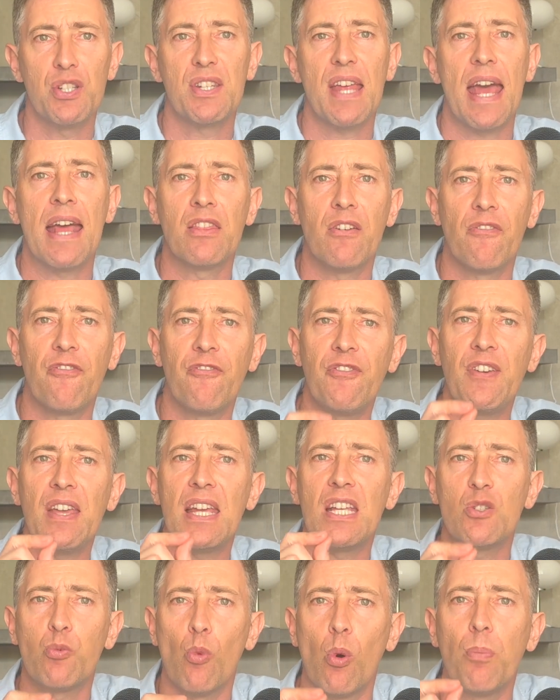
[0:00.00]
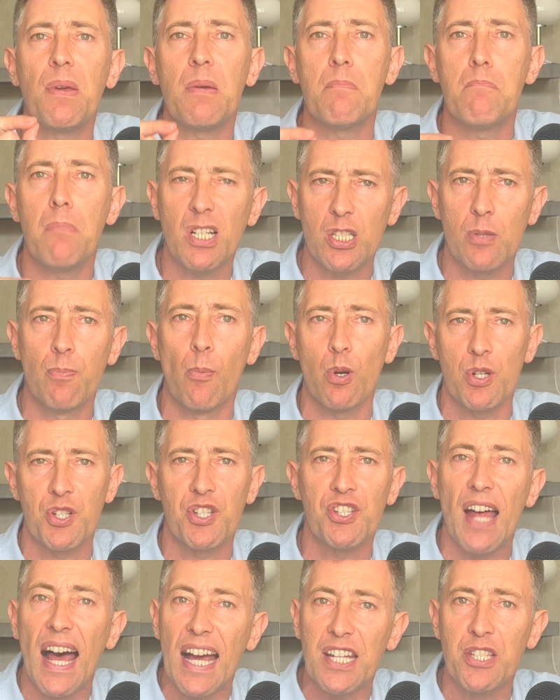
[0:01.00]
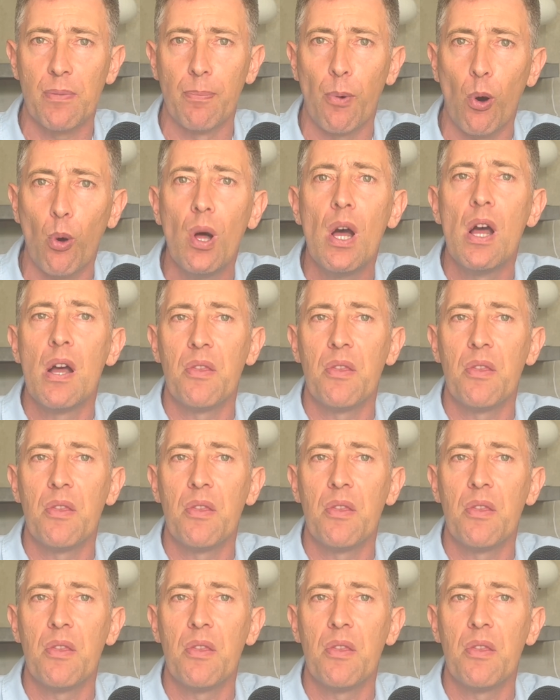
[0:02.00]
and the fees will be much more sizable